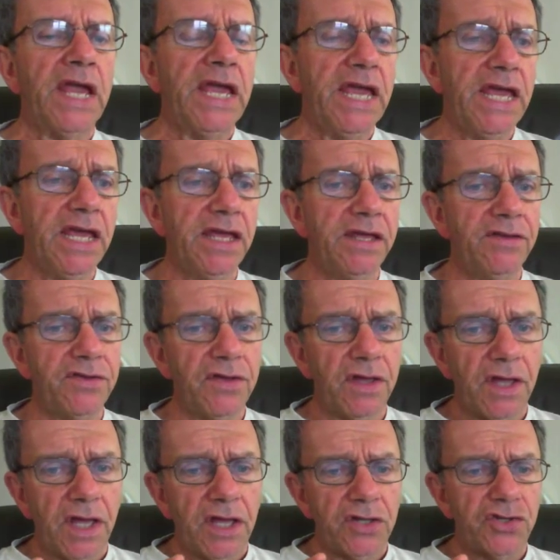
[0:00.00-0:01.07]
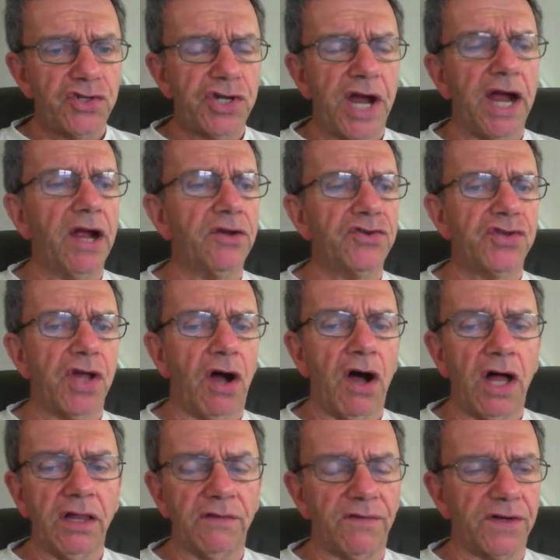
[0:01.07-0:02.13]
He charged
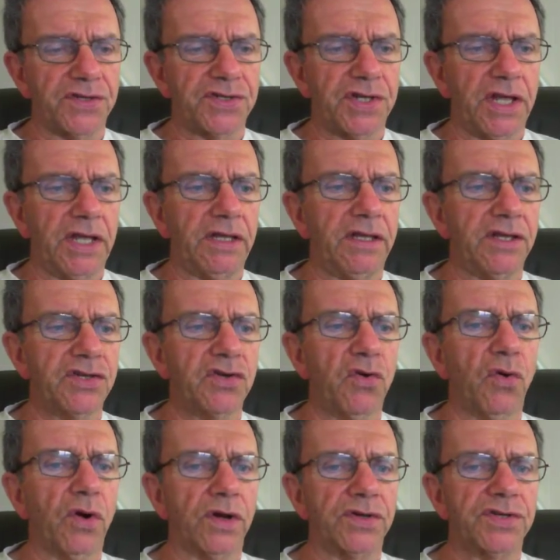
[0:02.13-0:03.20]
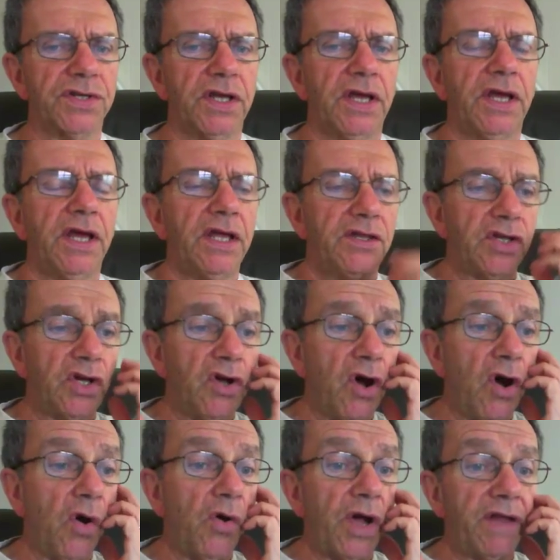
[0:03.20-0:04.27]
all of us in this course to
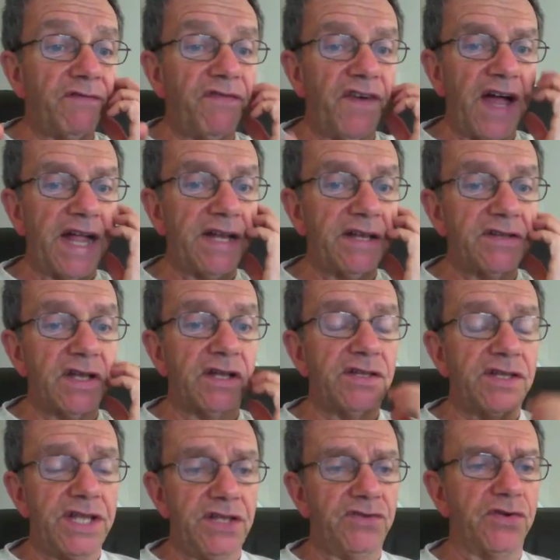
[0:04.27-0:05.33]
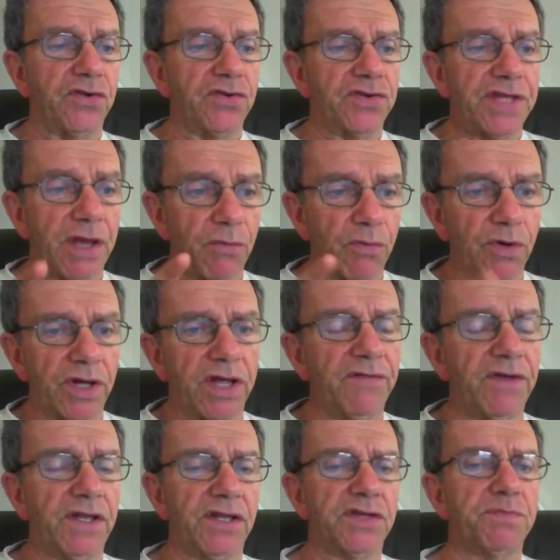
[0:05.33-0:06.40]
go and find teachers that were
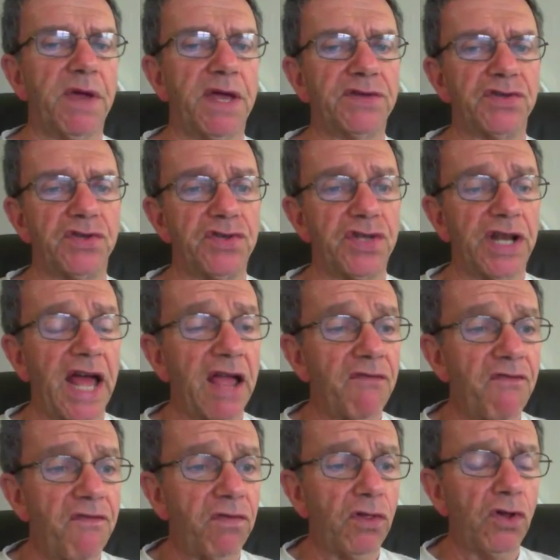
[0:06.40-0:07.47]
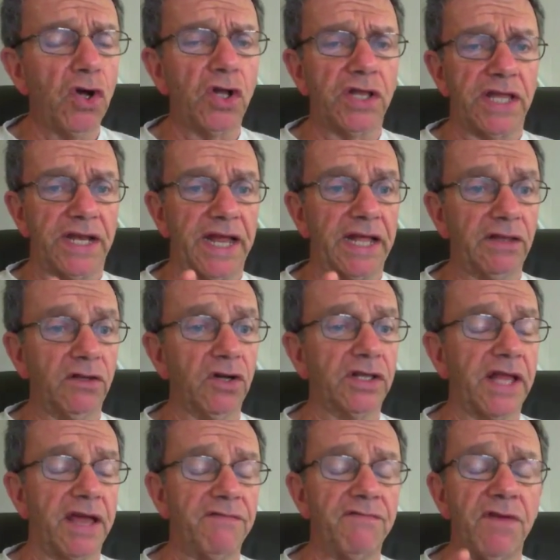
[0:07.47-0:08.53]
giving this message. And I looked,
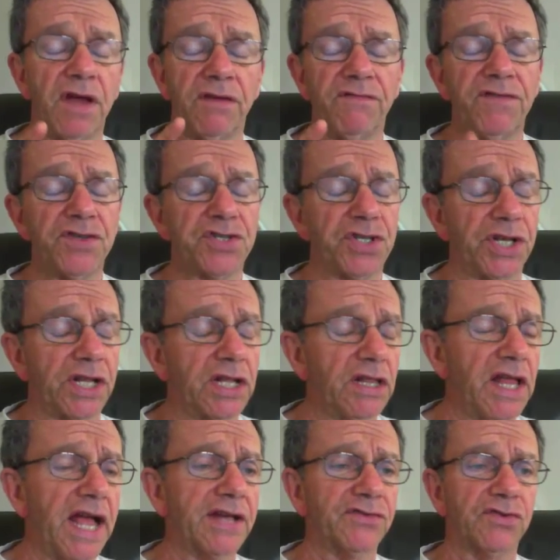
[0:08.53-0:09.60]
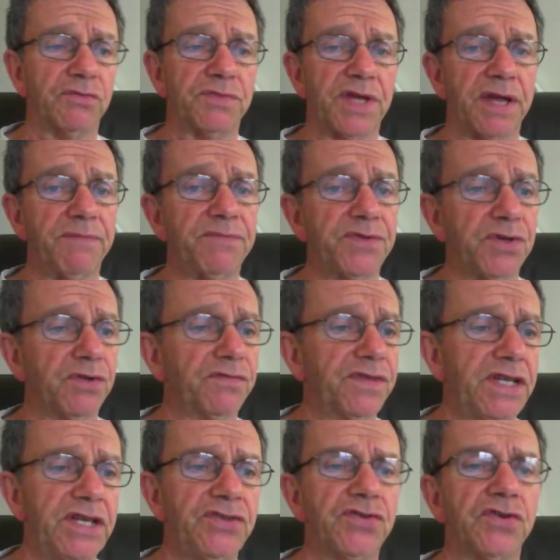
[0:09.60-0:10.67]
I visited classrooms, I
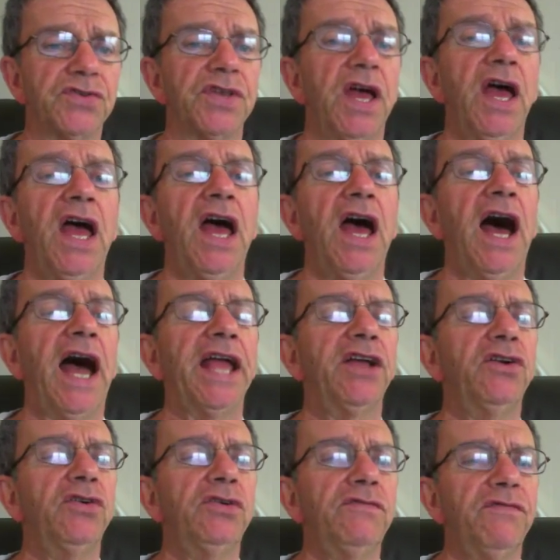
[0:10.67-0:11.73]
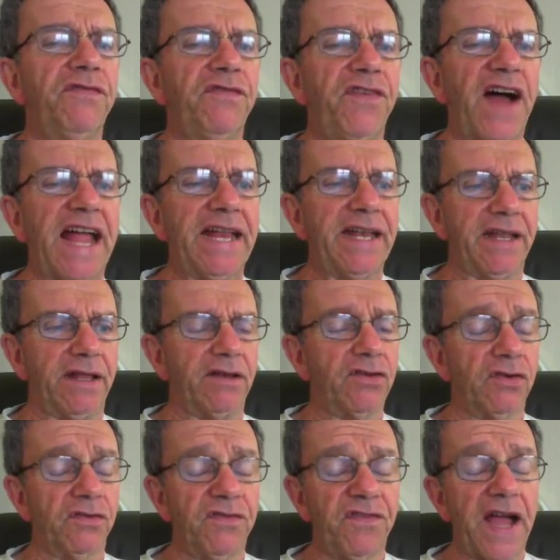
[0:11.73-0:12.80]
observed teachers. I couldn't find it
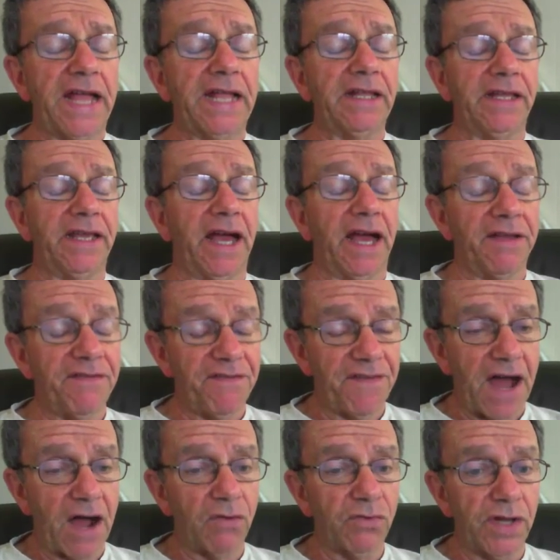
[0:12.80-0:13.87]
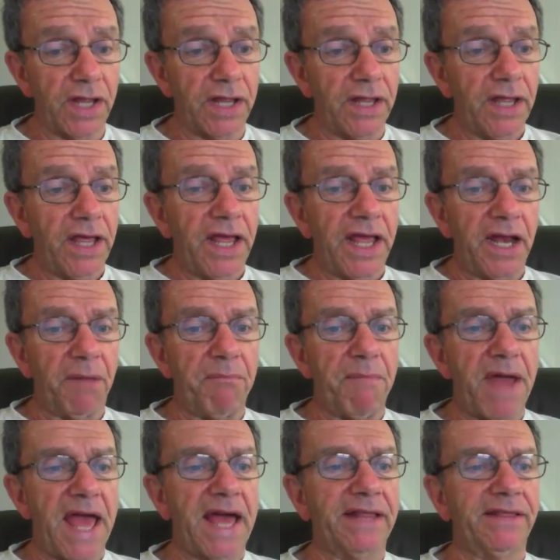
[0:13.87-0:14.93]
until finally I found it in a
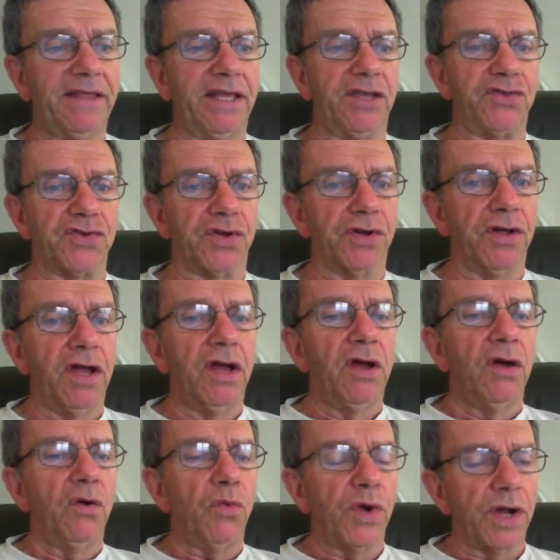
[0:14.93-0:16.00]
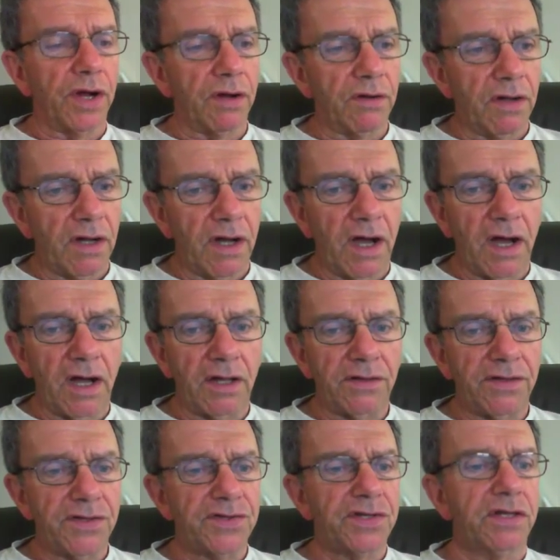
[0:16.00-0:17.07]
math teacher, where
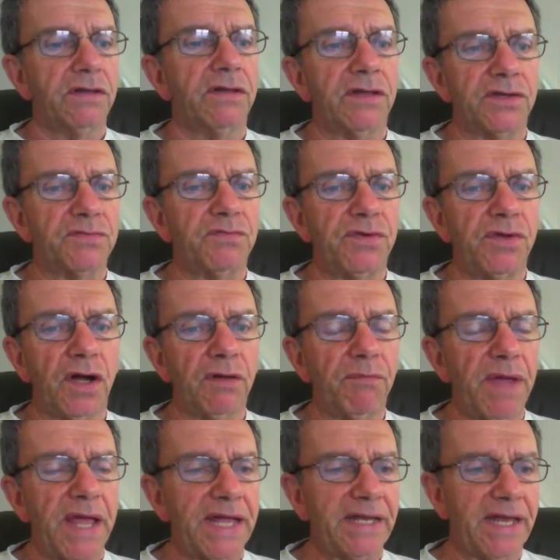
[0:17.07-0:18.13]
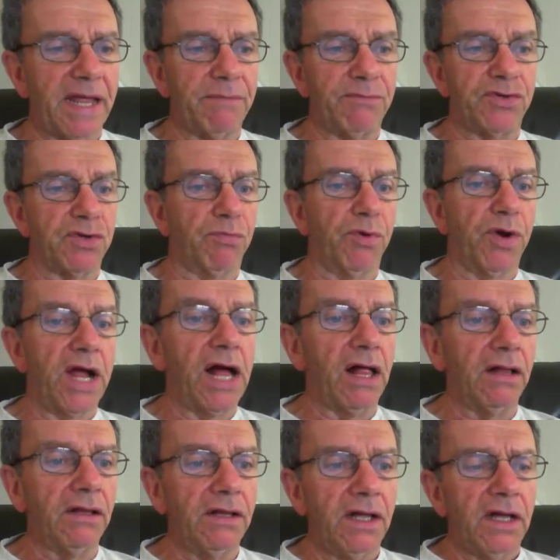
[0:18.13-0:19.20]
this young man named
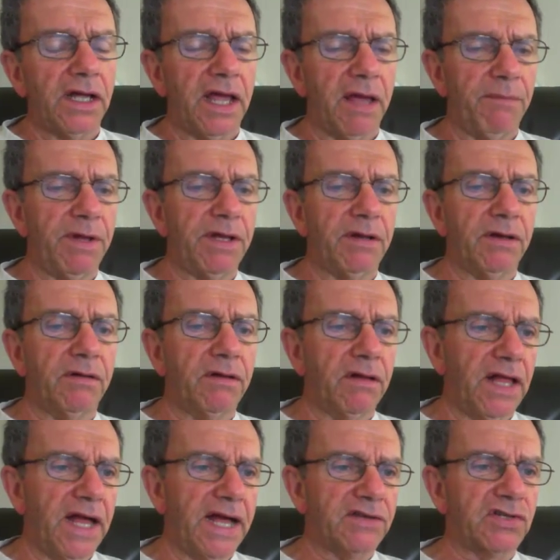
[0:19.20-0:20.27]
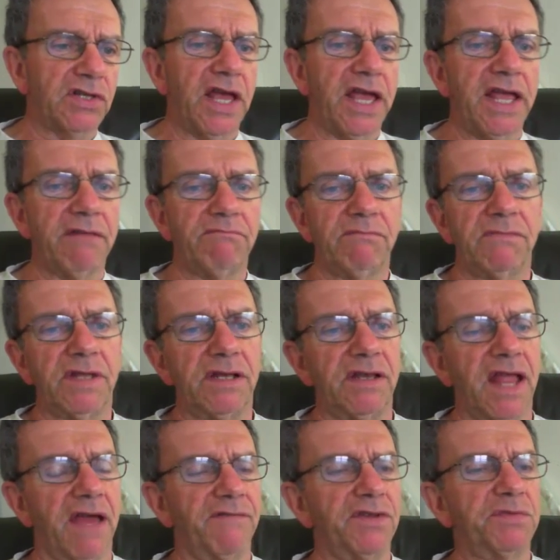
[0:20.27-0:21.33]
Jabrell came into class late,
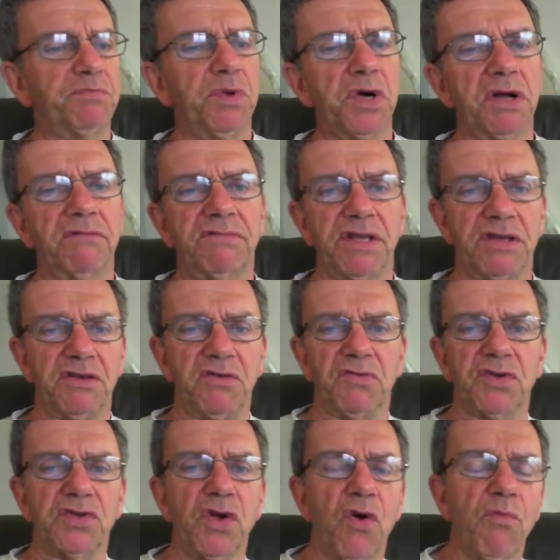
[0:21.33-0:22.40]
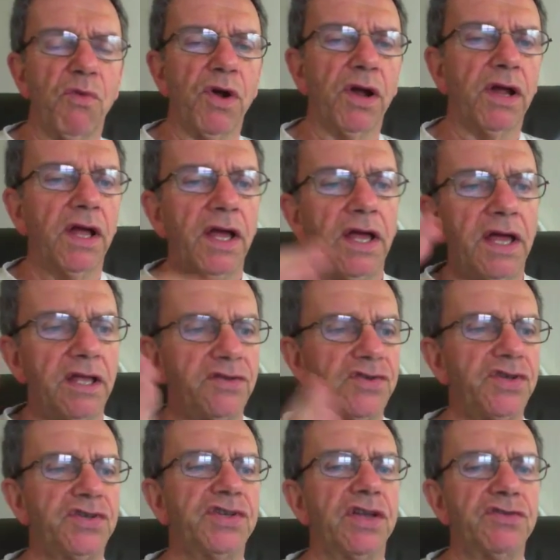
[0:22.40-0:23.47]
didn't have his book, didn't do his homework, and
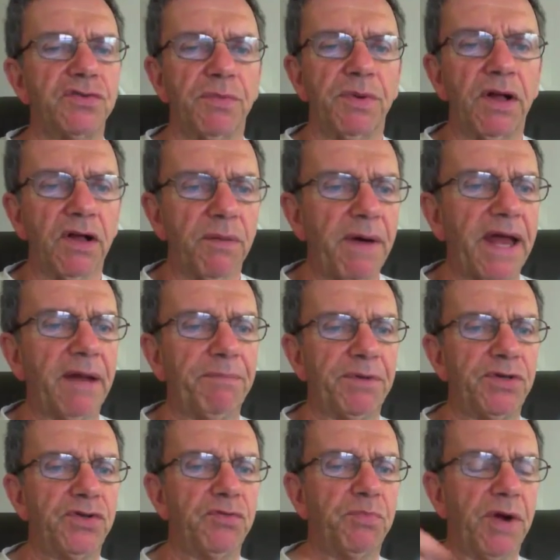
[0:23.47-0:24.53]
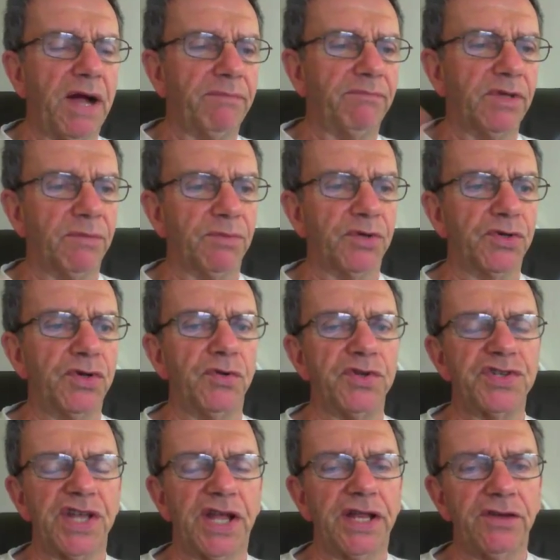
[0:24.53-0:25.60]
she said, "Jabrell, come on up and do problem number 2.
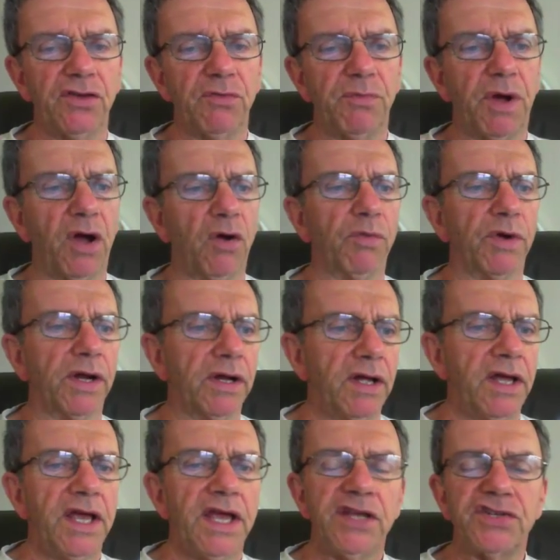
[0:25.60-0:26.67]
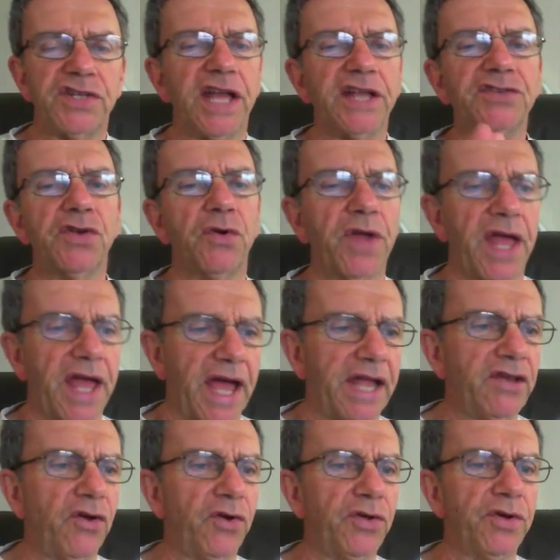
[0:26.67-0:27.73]
He said, "I didn't do my homework." He said, "That's okay.
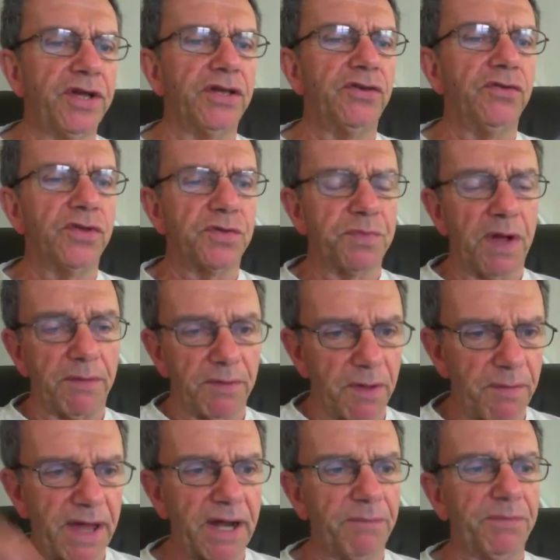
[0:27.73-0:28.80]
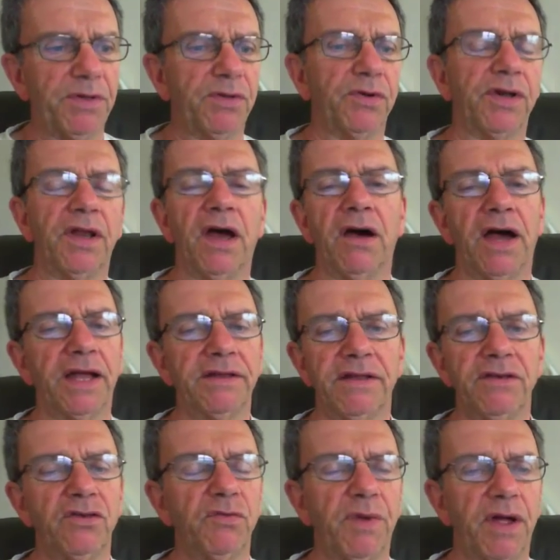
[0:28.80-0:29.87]
I know you can do this problem. Come on up and do it." "Now, I
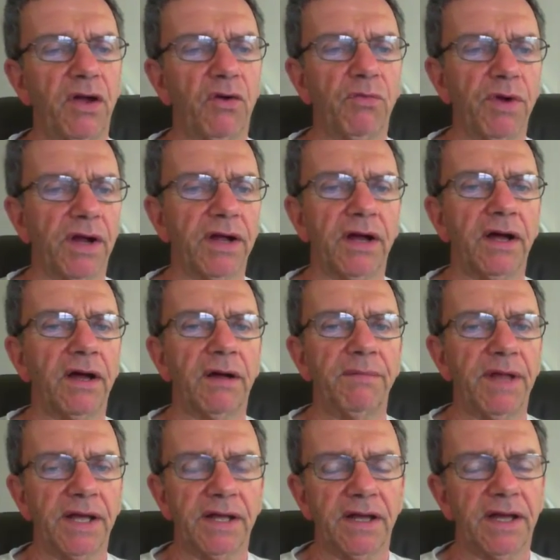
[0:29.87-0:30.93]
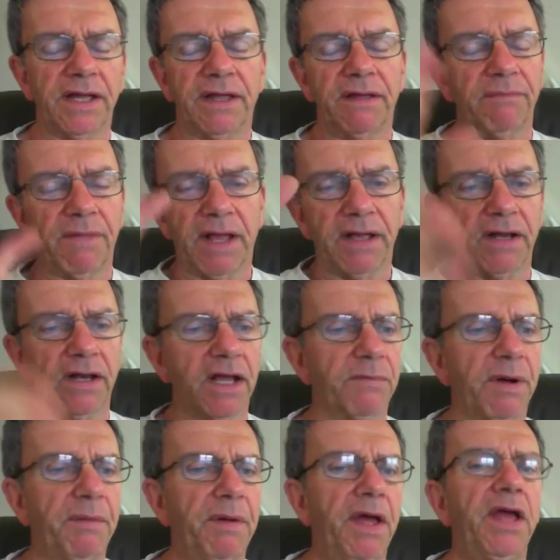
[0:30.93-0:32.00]
didn't do my homework. I'm not going to
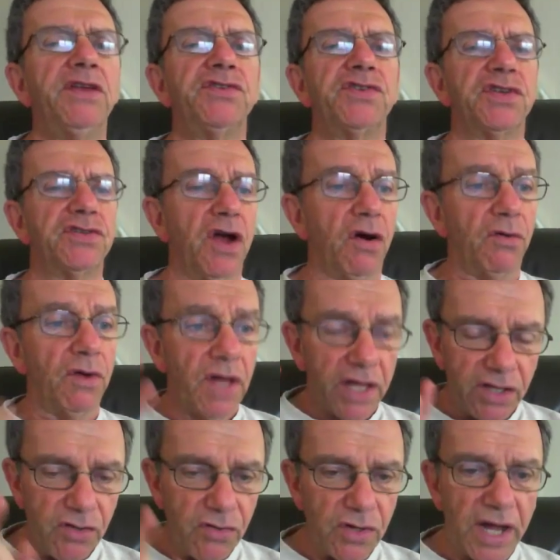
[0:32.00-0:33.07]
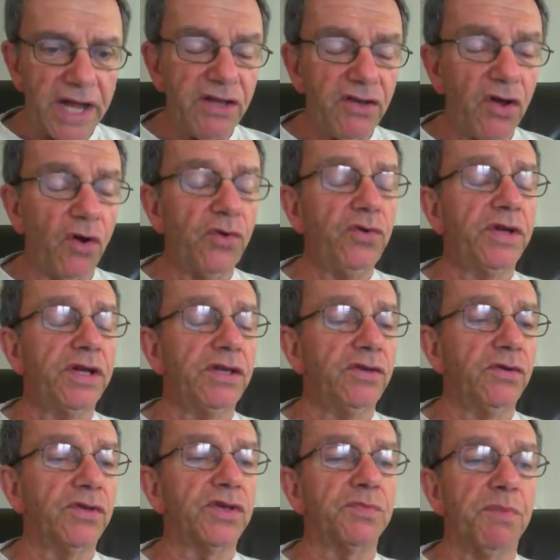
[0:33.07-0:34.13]
come up." She said, "No, I know you can
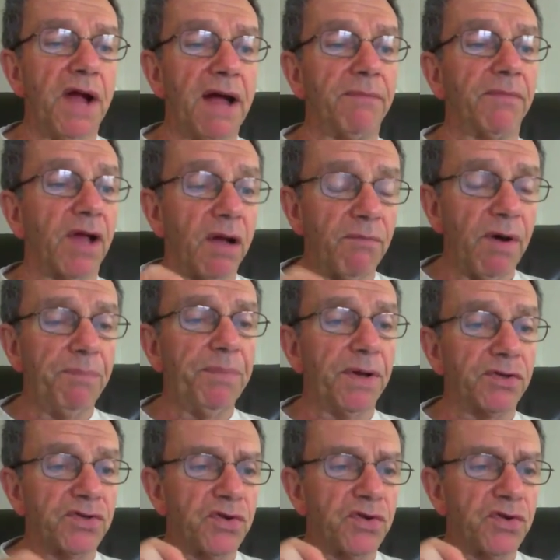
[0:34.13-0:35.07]
do this problem. Come up here."